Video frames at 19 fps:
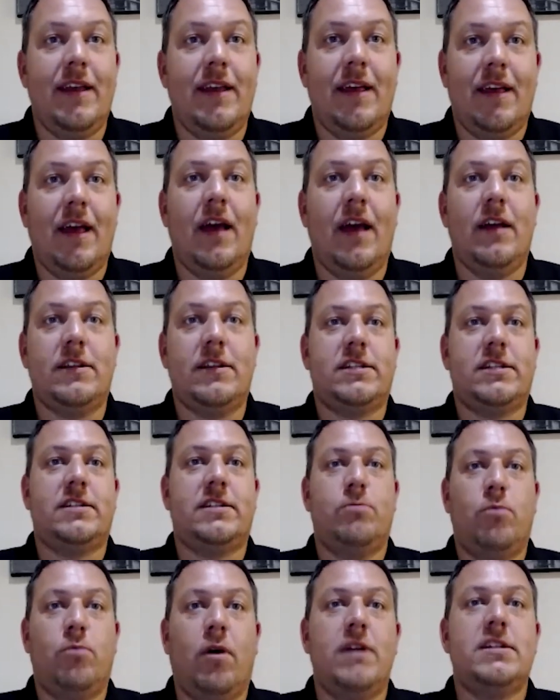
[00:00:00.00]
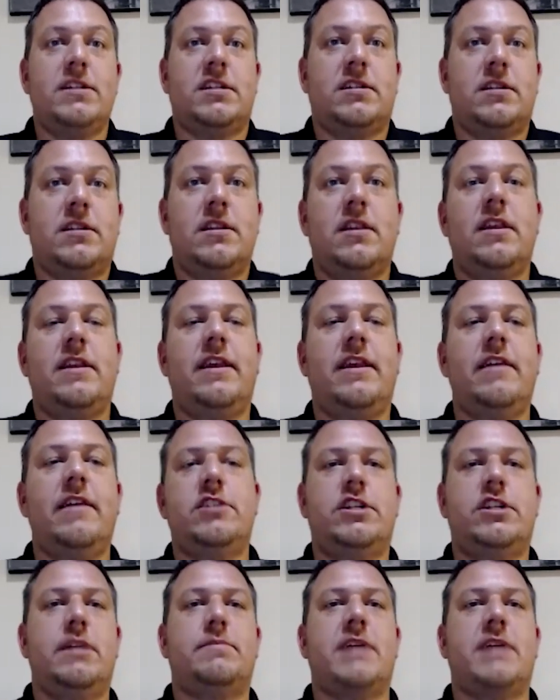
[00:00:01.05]
It's once the
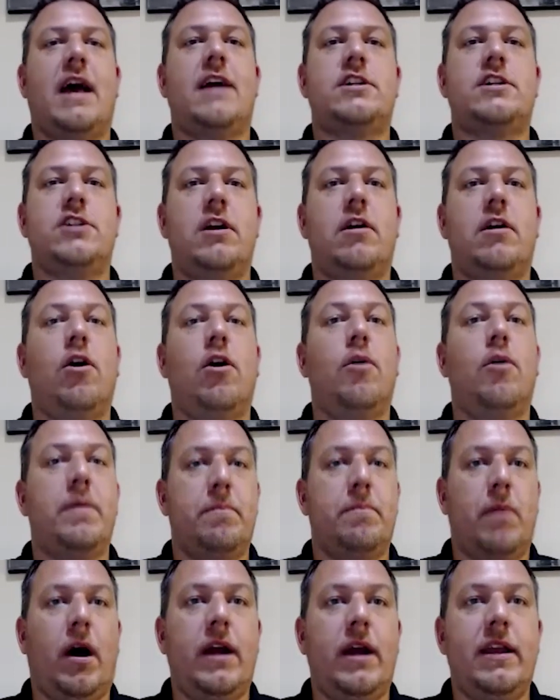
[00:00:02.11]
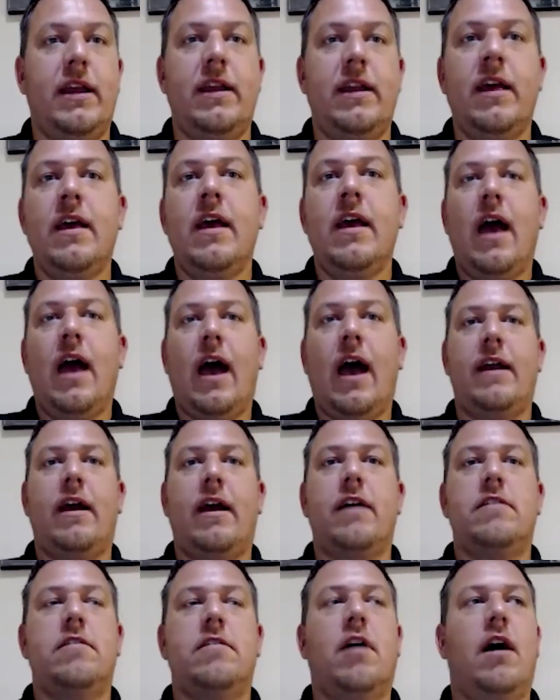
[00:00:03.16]
dealerships actually are open-minded, and I
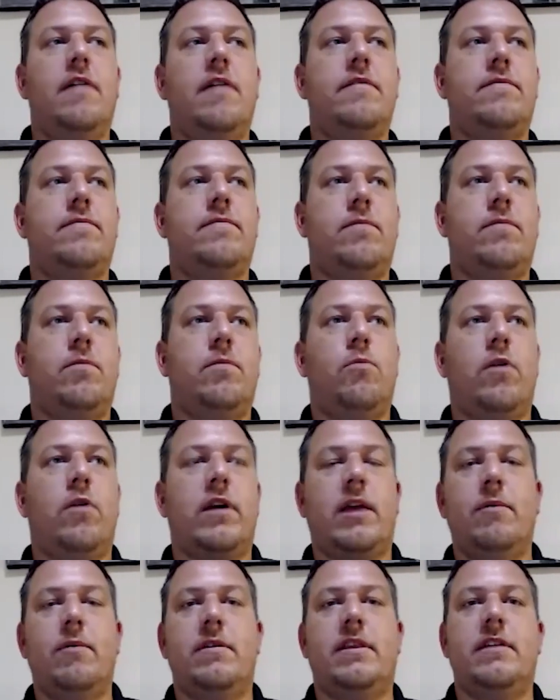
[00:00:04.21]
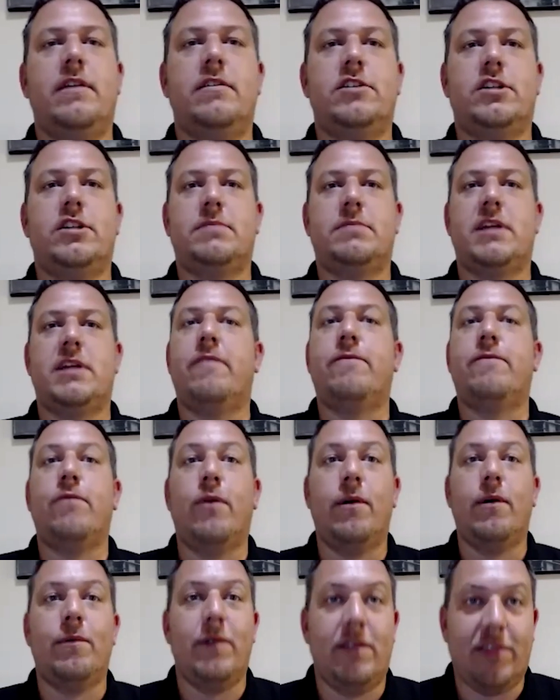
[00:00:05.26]
love working with dealerships that are
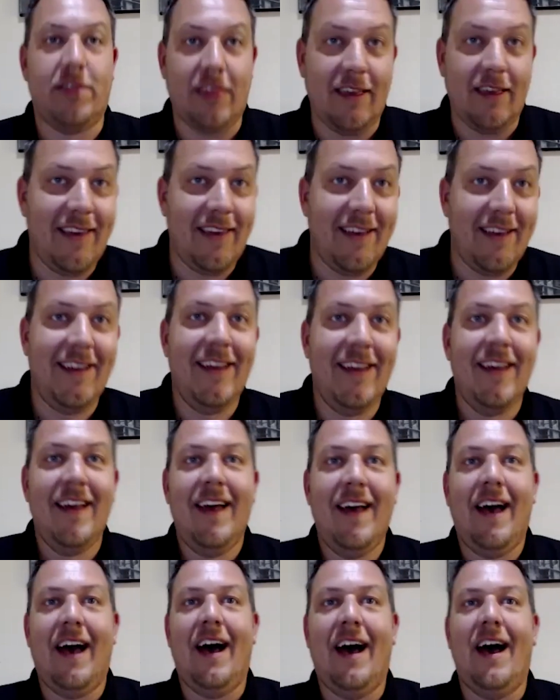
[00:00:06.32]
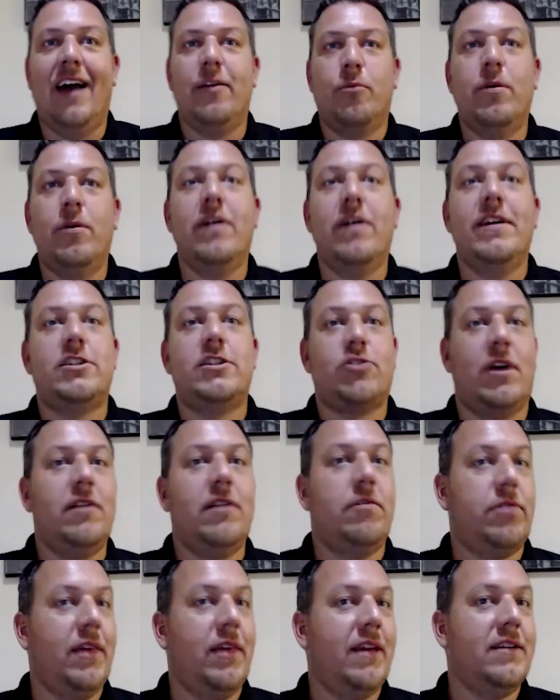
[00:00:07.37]
forward-thinking and willing to try new
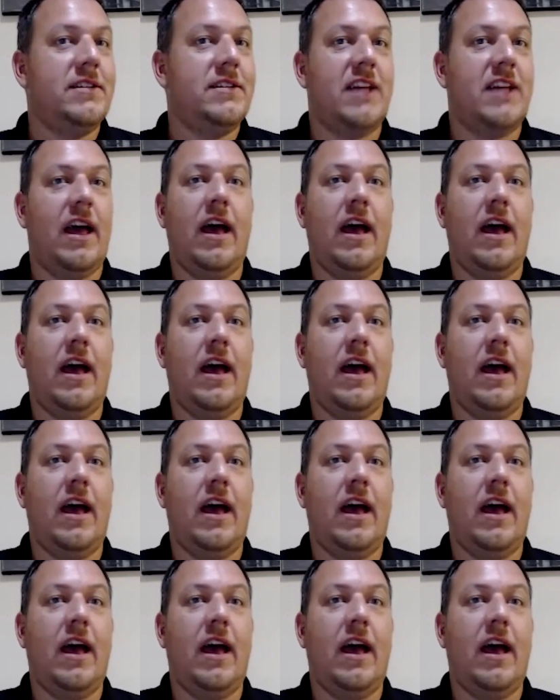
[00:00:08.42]
things,